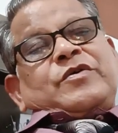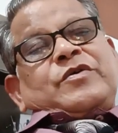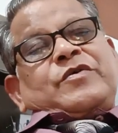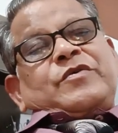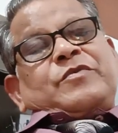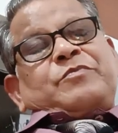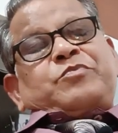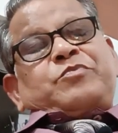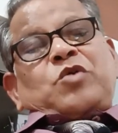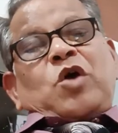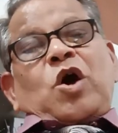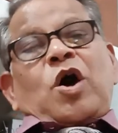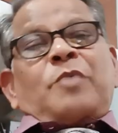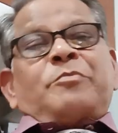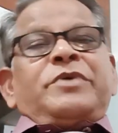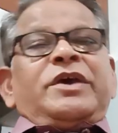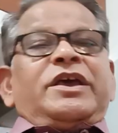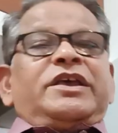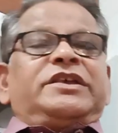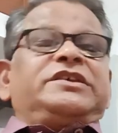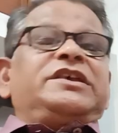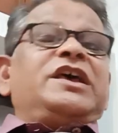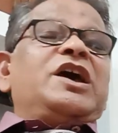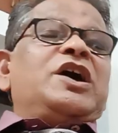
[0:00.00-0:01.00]

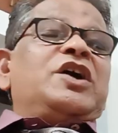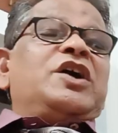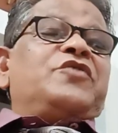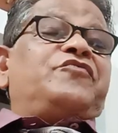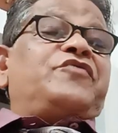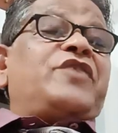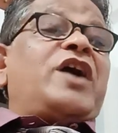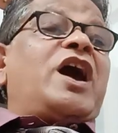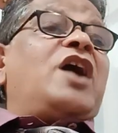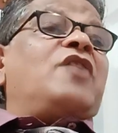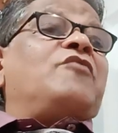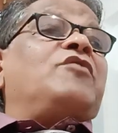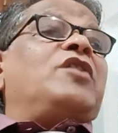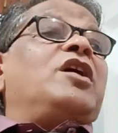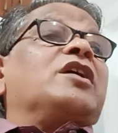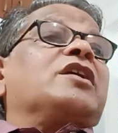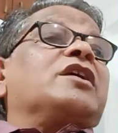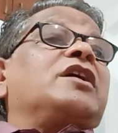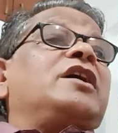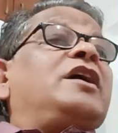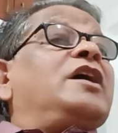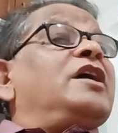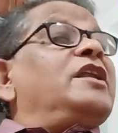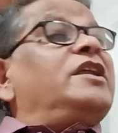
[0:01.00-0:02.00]
promise,
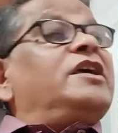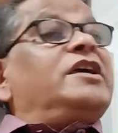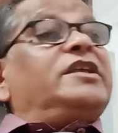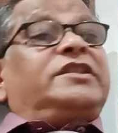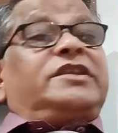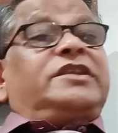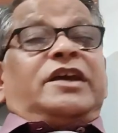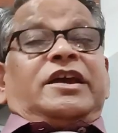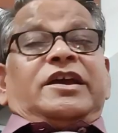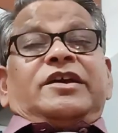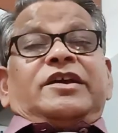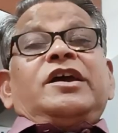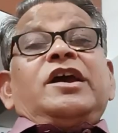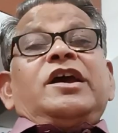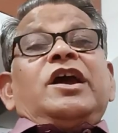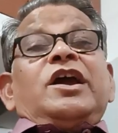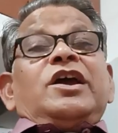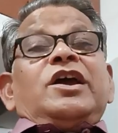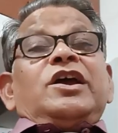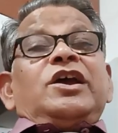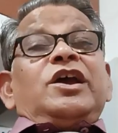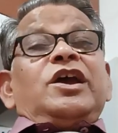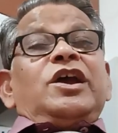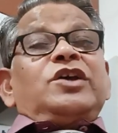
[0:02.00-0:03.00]
favor, anything.
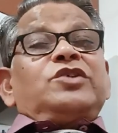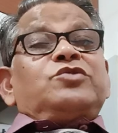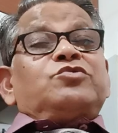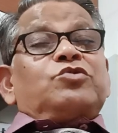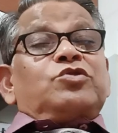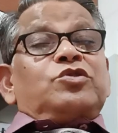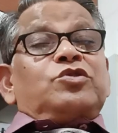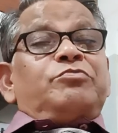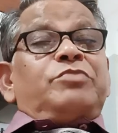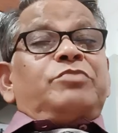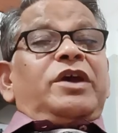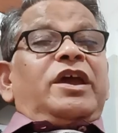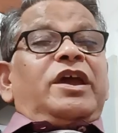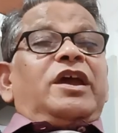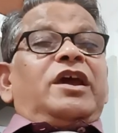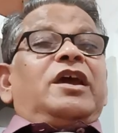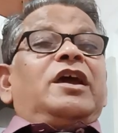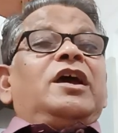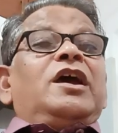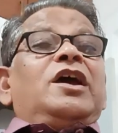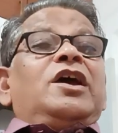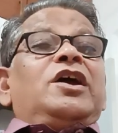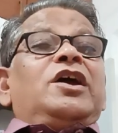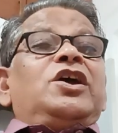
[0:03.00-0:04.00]
He should
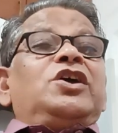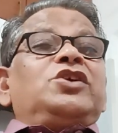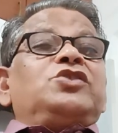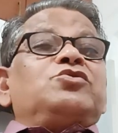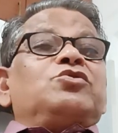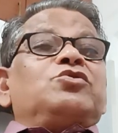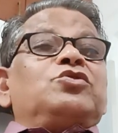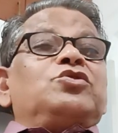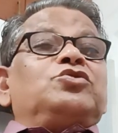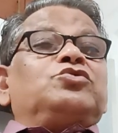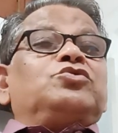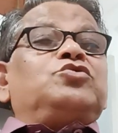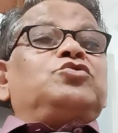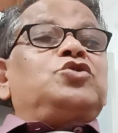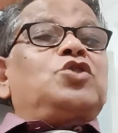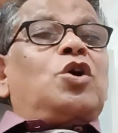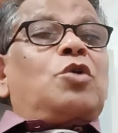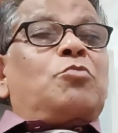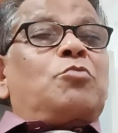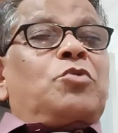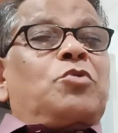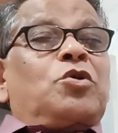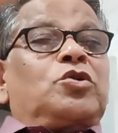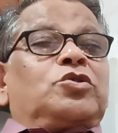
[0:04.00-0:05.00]

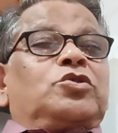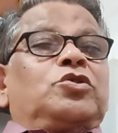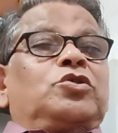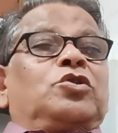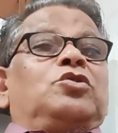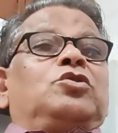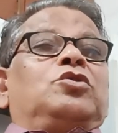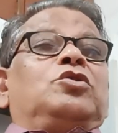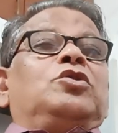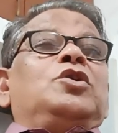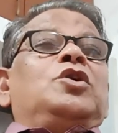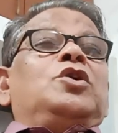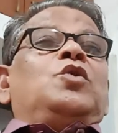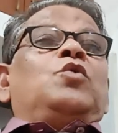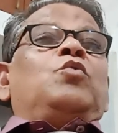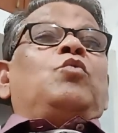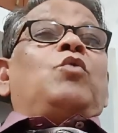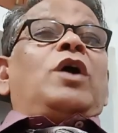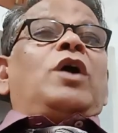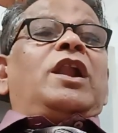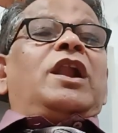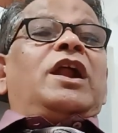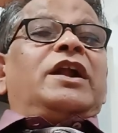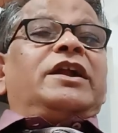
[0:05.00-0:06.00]
suo moto,
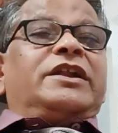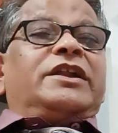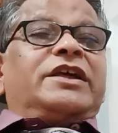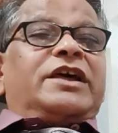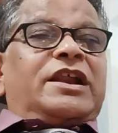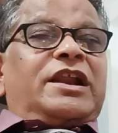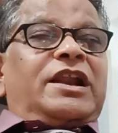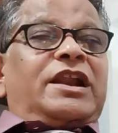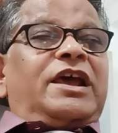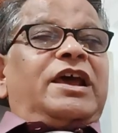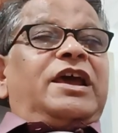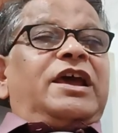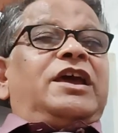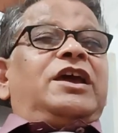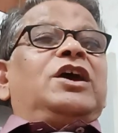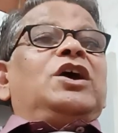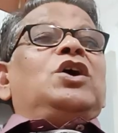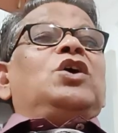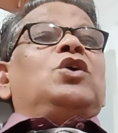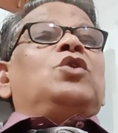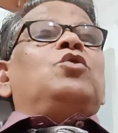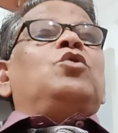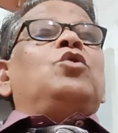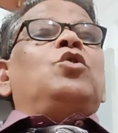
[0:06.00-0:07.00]
voluntarily,
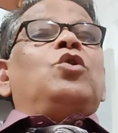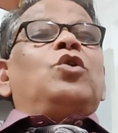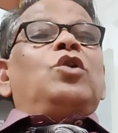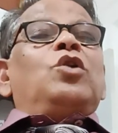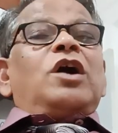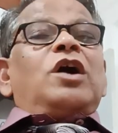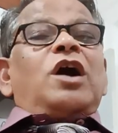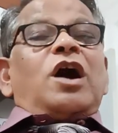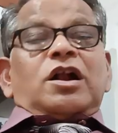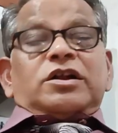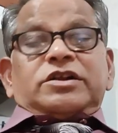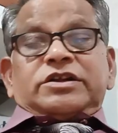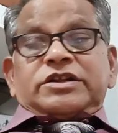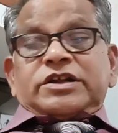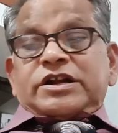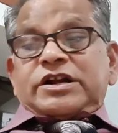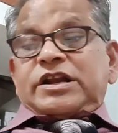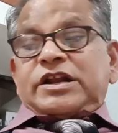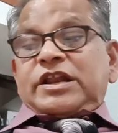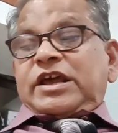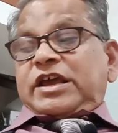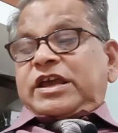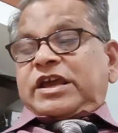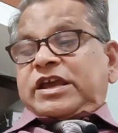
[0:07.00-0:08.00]

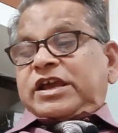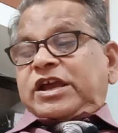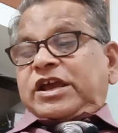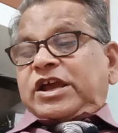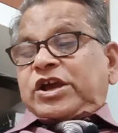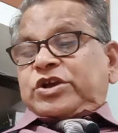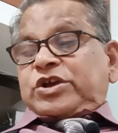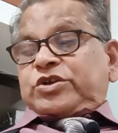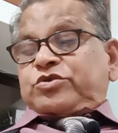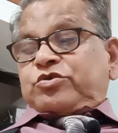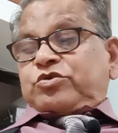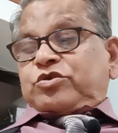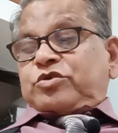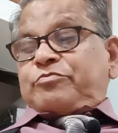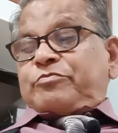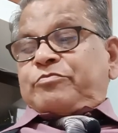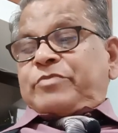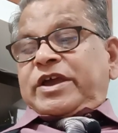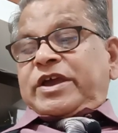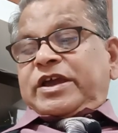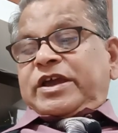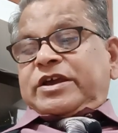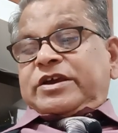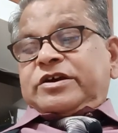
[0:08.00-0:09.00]
wholeheartedly should
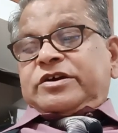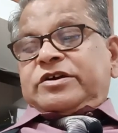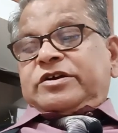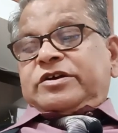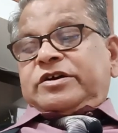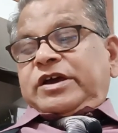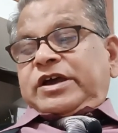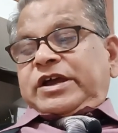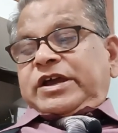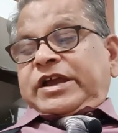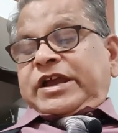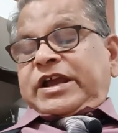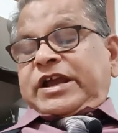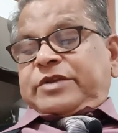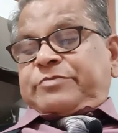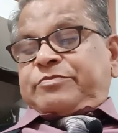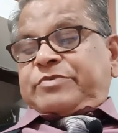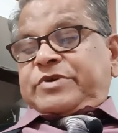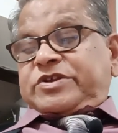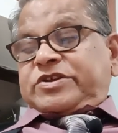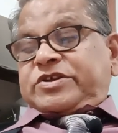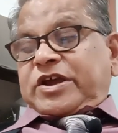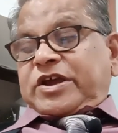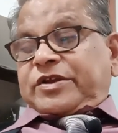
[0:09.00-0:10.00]
make
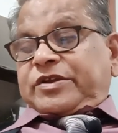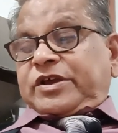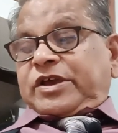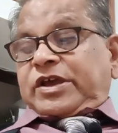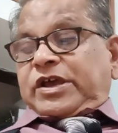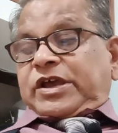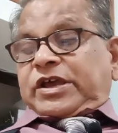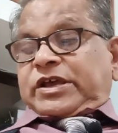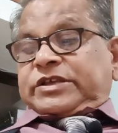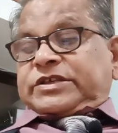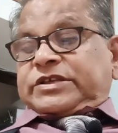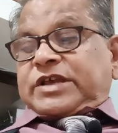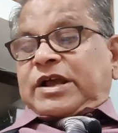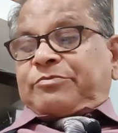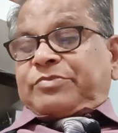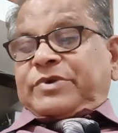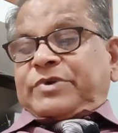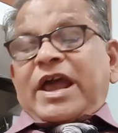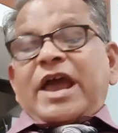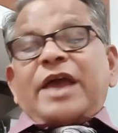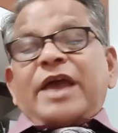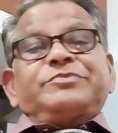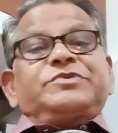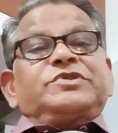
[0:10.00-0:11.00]
admission.
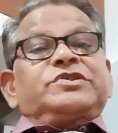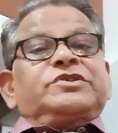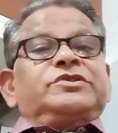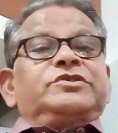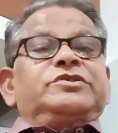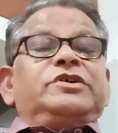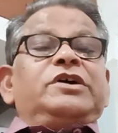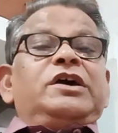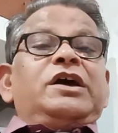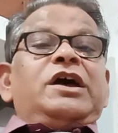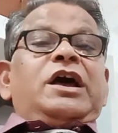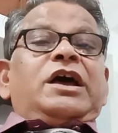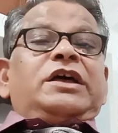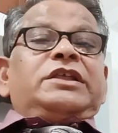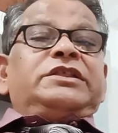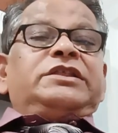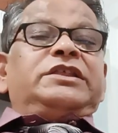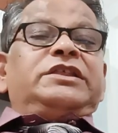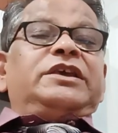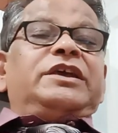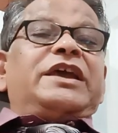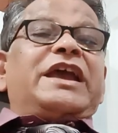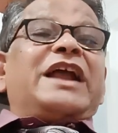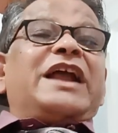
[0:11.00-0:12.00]
Sometimes
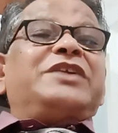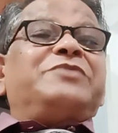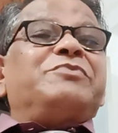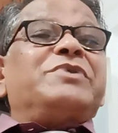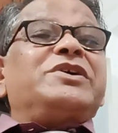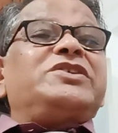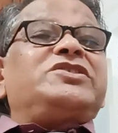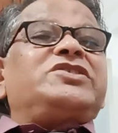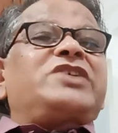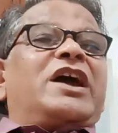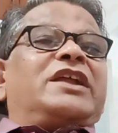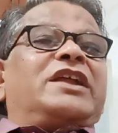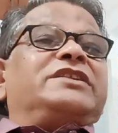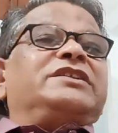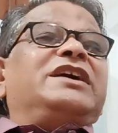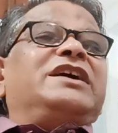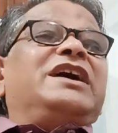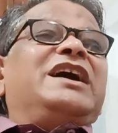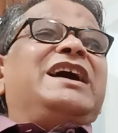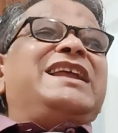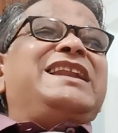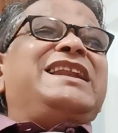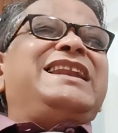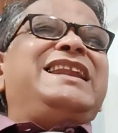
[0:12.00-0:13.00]
the admission
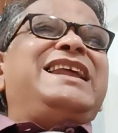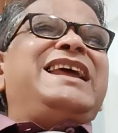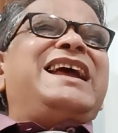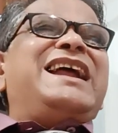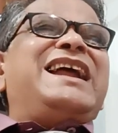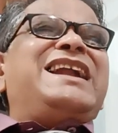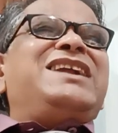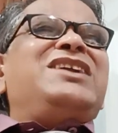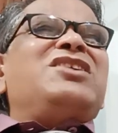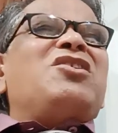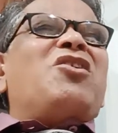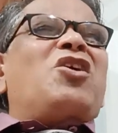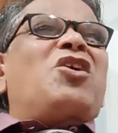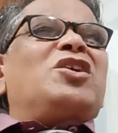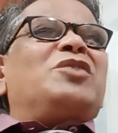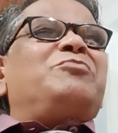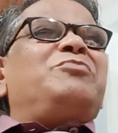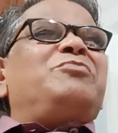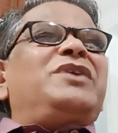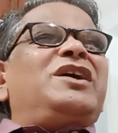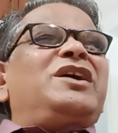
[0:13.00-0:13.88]
need not be